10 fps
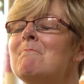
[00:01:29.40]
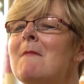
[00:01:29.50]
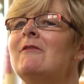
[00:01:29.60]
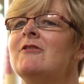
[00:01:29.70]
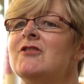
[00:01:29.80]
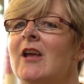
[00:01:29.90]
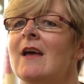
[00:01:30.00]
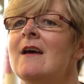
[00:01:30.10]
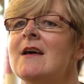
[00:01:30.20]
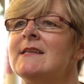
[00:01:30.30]
Marriage
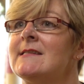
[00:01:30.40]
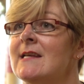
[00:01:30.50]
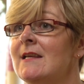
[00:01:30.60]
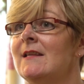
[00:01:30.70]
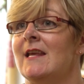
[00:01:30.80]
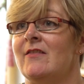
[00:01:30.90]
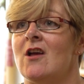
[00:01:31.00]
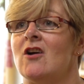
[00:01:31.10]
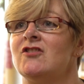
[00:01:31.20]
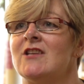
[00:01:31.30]
Care, certainly in the
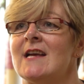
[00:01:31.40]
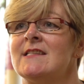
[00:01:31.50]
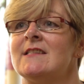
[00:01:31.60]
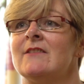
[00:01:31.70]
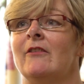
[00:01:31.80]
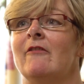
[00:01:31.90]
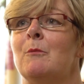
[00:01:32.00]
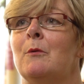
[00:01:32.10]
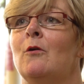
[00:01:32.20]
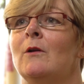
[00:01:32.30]
Archdiocese of
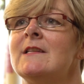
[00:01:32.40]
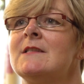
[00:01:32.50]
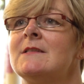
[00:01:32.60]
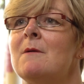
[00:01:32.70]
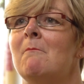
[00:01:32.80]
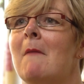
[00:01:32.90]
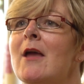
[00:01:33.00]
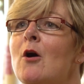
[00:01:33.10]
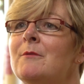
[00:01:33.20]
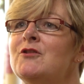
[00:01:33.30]
Liverpool, it's
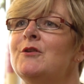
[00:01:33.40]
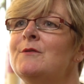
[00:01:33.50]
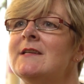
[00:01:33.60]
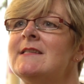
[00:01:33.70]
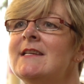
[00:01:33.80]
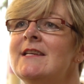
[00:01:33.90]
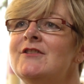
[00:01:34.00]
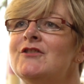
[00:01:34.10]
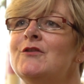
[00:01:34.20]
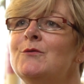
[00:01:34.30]
my opportunity
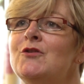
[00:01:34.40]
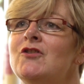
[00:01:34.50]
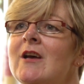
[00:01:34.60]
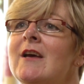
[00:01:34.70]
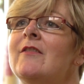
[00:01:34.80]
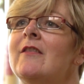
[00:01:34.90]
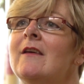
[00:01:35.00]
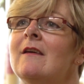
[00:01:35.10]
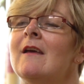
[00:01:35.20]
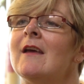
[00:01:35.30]
to share
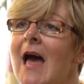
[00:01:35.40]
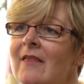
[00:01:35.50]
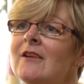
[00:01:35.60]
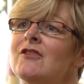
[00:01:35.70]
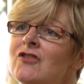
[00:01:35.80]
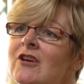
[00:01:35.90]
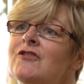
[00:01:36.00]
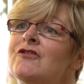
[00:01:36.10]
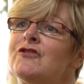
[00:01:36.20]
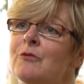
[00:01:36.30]
the Catholic
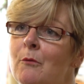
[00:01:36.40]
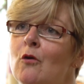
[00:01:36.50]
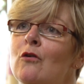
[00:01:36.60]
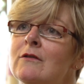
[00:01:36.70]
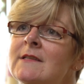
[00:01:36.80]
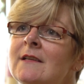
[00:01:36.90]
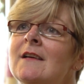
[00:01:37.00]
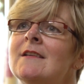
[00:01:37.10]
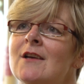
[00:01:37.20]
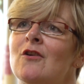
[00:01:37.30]
Church support
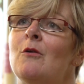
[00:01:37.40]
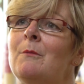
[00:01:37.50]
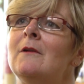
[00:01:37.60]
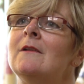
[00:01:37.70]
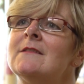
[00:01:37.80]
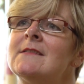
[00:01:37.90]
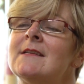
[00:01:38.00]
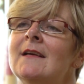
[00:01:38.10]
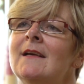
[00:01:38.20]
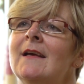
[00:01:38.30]
to
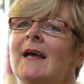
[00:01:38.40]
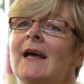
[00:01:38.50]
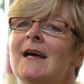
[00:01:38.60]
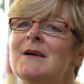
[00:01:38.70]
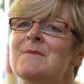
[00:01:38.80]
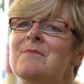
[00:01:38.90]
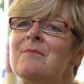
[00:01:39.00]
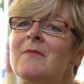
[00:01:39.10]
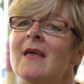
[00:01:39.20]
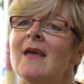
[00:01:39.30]
couples
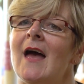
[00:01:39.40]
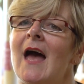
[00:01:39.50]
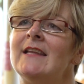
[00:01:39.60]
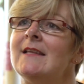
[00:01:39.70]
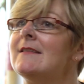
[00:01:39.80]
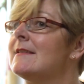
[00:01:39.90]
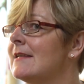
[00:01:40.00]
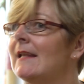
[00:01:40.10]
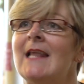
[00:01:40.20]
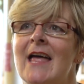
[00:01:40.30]
and
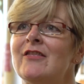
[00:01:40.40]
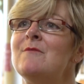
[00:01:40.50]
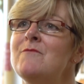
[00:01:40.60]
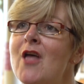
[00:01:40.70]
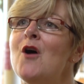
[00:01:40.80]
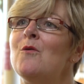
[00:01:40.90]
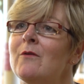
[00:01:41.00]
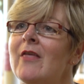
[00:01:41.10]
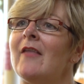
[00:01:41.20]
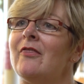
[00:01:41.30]
to let them know
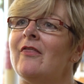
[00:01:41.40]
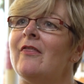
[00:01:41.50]
that